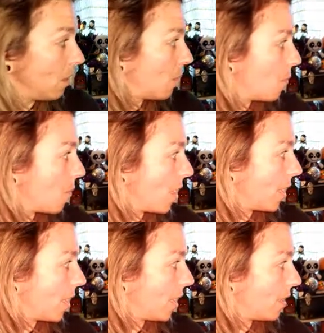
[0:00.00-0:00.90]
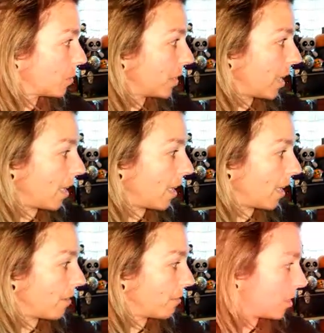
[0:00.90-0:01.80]
what else we have for
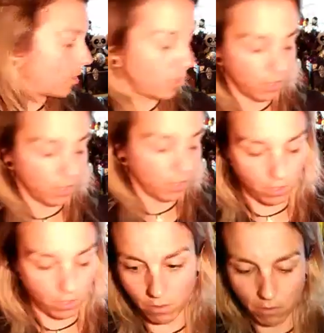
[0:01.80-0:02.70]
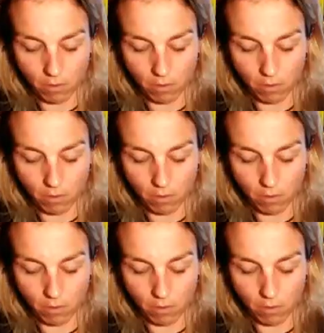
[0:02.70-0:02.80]
you.